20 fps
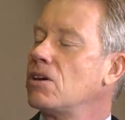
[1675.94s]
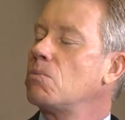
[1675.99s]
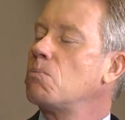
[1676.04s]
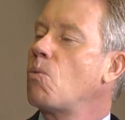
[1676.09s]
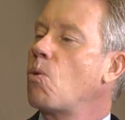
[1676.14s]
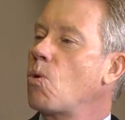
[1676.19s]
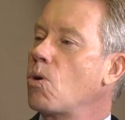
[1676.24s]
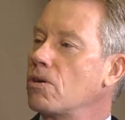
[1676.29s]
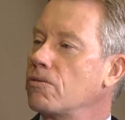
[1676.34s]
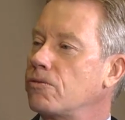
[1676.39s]
the
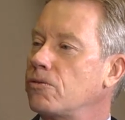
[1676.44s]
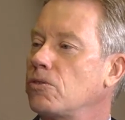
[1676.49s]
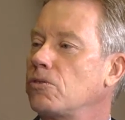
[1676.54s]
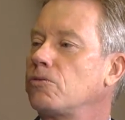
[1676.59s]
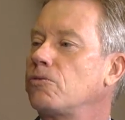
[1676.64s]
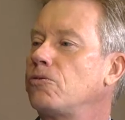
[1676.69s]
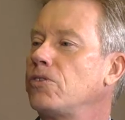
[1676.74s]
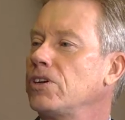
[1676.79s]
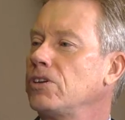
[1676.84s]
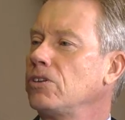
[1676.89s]
more
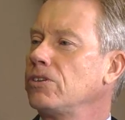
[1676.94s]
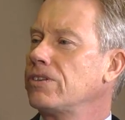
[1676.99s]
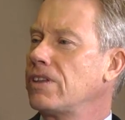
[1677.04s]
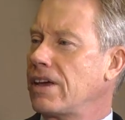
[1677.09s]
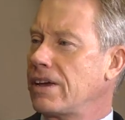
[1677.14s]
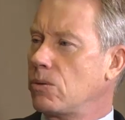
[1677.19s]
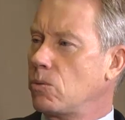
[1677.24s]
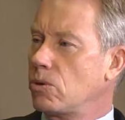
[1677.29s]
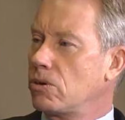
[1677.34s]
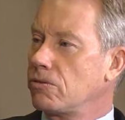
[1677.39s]
fulfilled
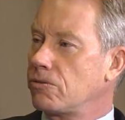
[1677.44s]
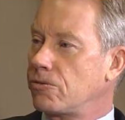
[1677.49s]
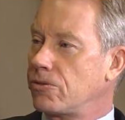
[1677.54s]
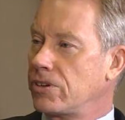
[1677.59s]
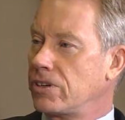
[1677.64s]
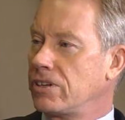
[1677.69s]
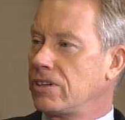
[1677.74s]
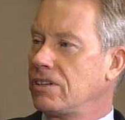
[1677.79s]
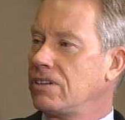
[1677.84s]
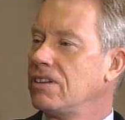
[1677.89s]
they will
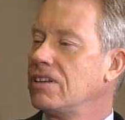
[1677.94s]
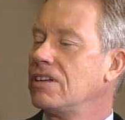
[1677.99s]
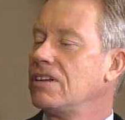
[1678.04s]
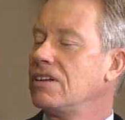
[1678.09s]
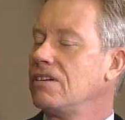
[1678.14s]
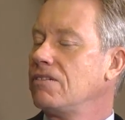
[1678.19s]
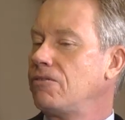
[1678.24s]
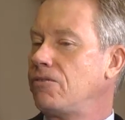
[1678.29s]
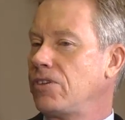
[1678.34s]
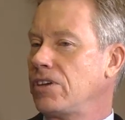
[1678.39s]

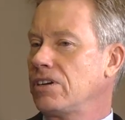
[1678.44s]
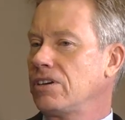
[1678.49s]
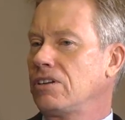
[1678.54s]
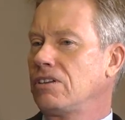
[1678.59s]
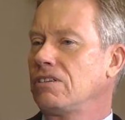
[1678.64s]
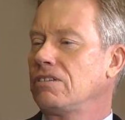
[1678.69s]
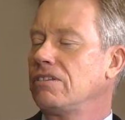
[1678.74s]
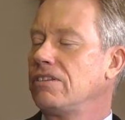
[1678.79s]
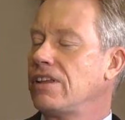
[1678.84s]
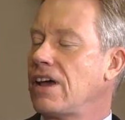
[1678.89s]

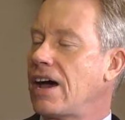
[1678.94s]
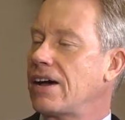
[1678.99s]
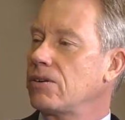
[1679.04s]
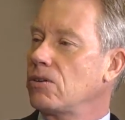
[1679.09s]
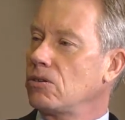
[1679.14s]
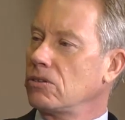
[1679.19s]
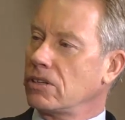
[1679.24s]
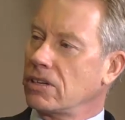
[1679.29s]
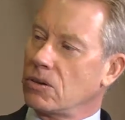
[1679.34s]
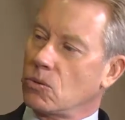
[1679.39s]
feel not
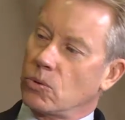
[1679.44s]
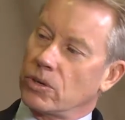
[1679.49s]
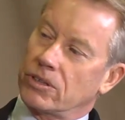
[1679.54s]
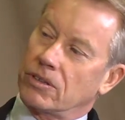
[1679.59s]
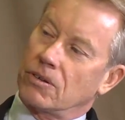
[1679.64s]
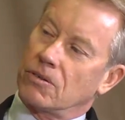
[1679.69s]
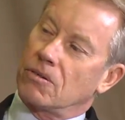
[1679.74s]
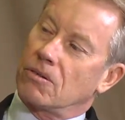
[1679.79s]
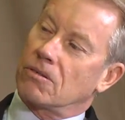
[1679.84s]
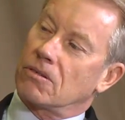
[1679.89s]
only with
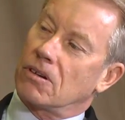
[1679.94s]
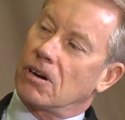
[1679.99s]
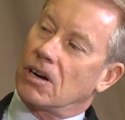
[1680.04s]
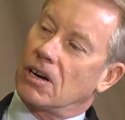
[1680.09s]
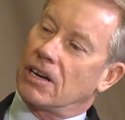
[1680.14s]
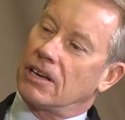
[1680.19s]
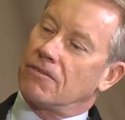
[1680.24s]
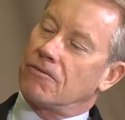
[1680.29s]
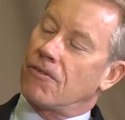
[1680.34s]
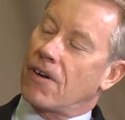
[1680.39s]
their
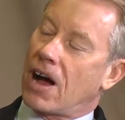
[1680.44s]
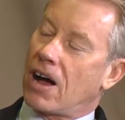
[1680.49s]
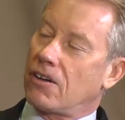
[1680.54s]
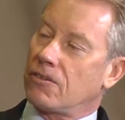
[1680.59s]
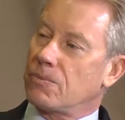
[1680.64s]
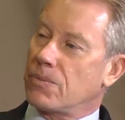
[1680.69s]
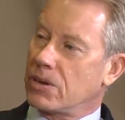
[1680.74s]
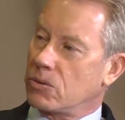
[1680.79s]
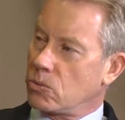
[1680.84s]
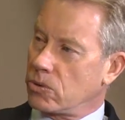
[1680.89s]

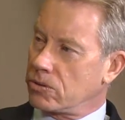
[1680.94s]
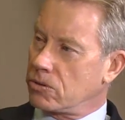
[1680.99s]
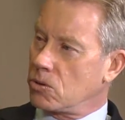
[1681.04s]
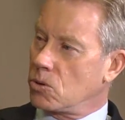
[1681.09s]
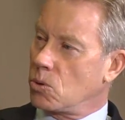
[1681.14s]
involvement with